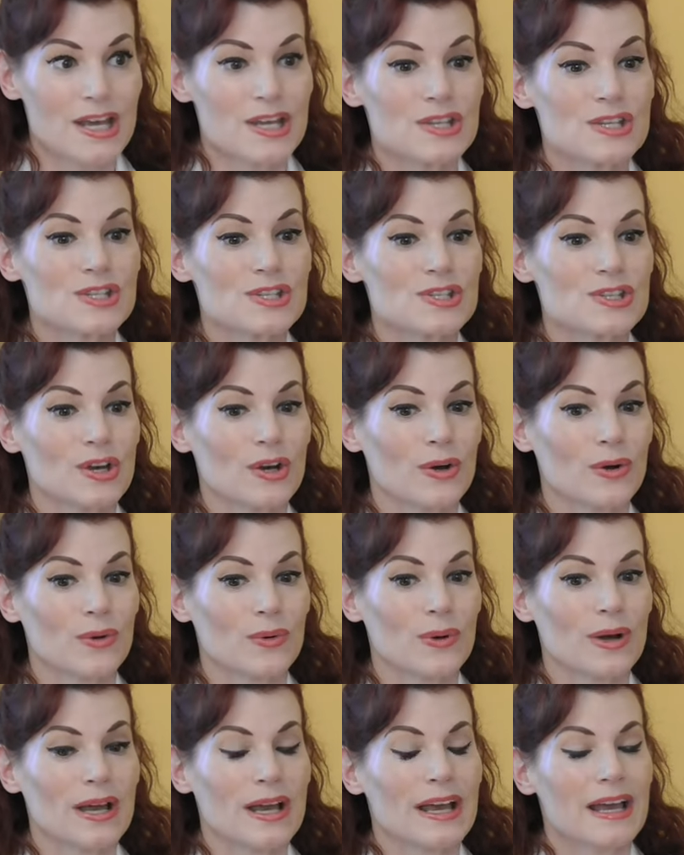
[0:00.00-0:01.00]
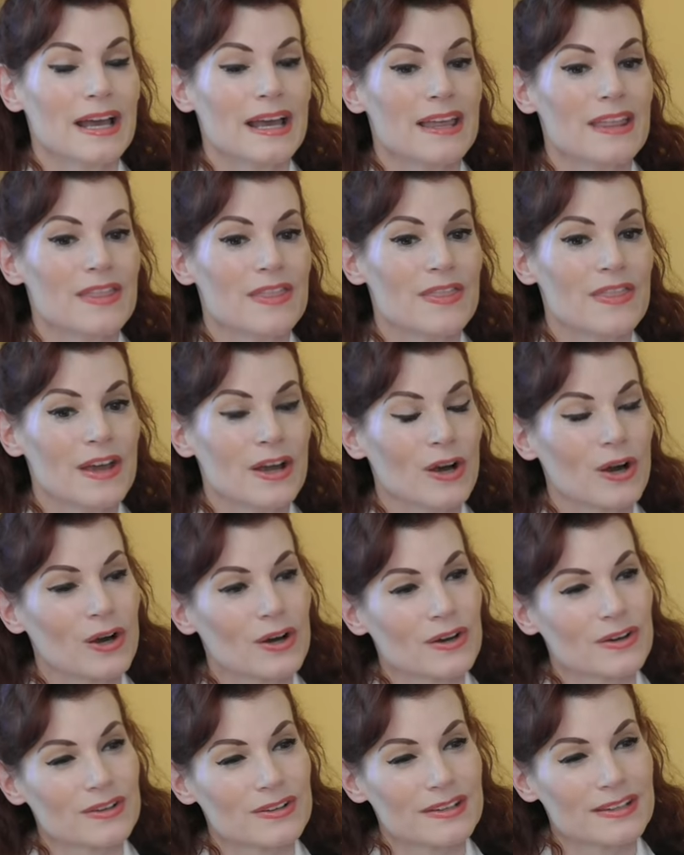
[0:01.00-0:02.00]
So there
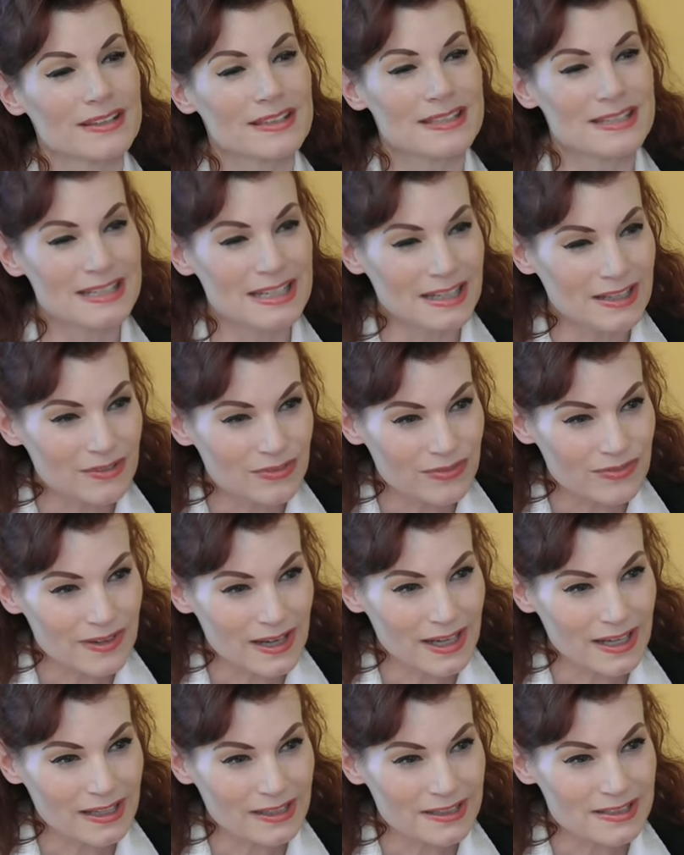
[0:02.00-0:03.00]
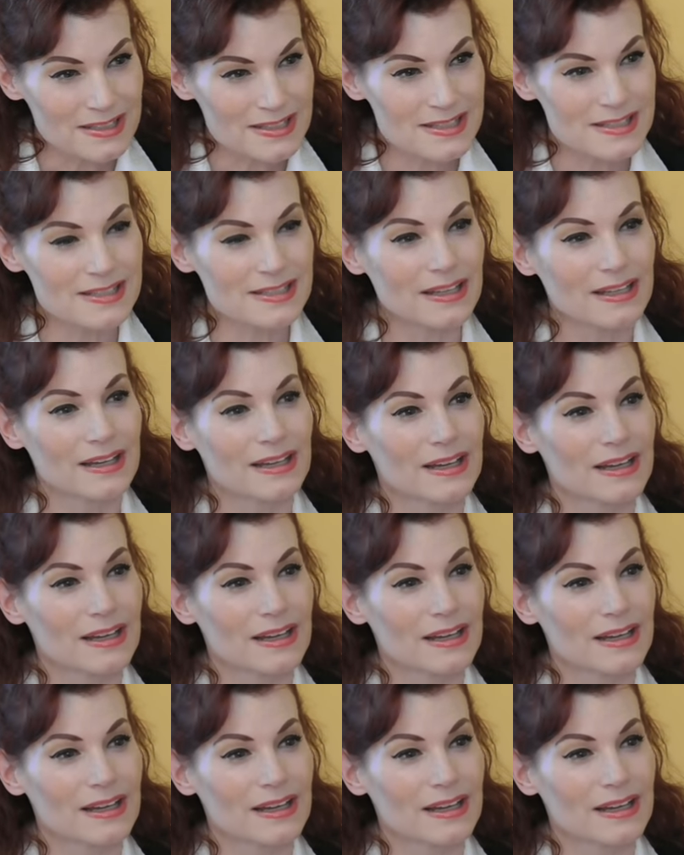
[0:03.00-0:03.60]
are defects.